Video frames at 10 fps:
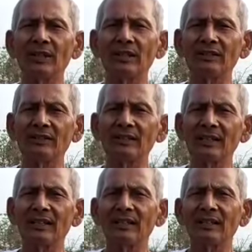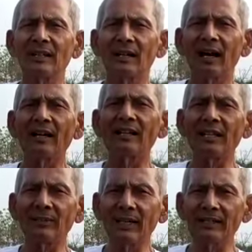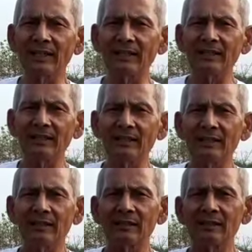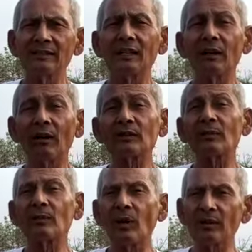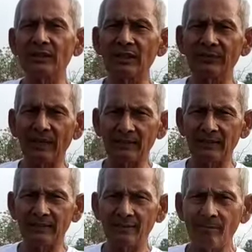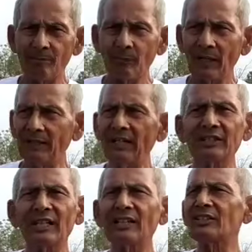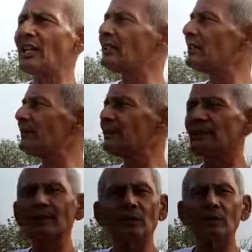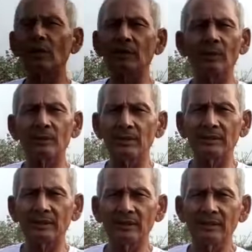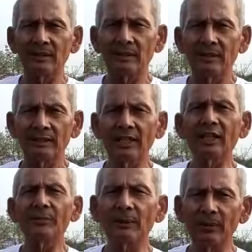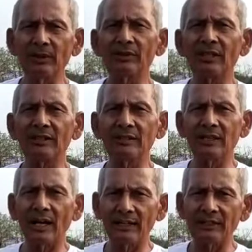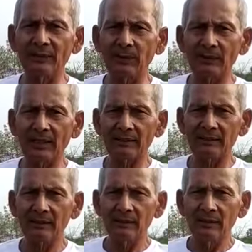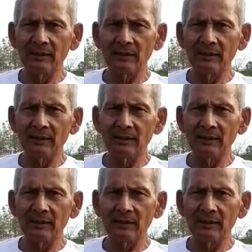which is undeviating, is the laws of cause and effect. Nature has created everything, no doubt about it theory of evolution is the guarantee for that.